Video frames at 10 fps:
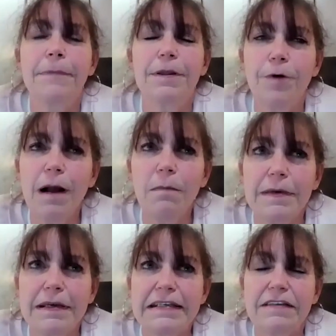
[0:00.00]
But the
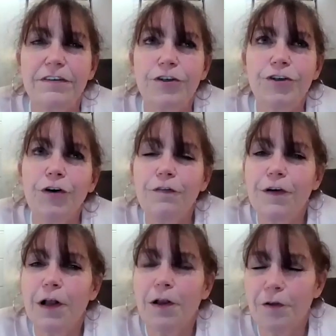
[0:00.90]
problem is if you don't
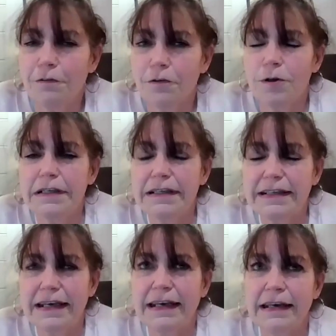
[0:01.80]
follow the
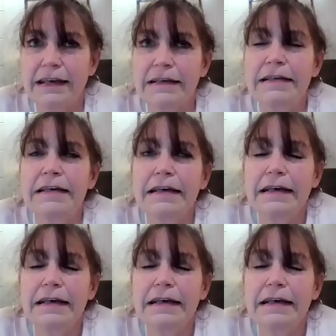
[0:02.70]
rules and,